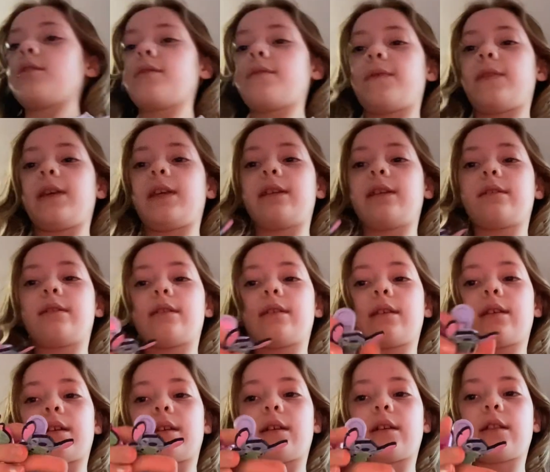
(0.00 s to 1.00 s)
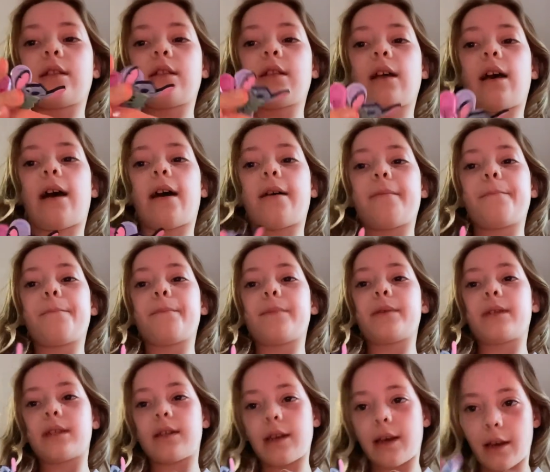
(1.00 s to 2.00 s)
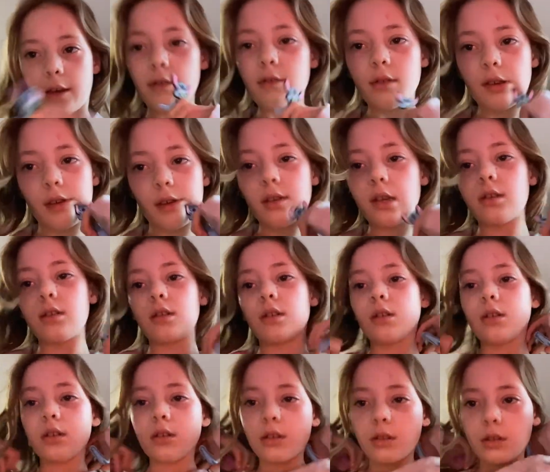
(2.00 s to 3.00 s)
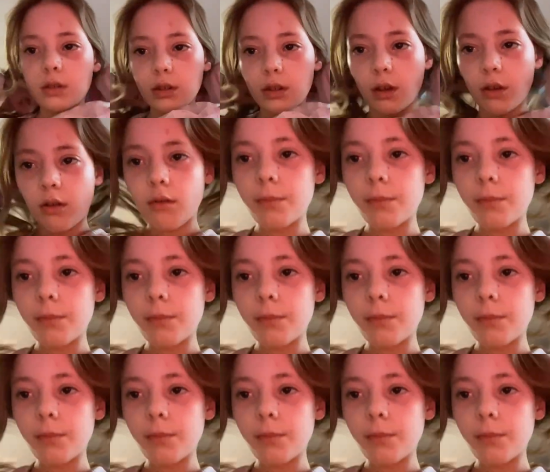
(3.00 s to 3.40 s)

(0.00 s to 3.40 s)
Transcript: of these clips out so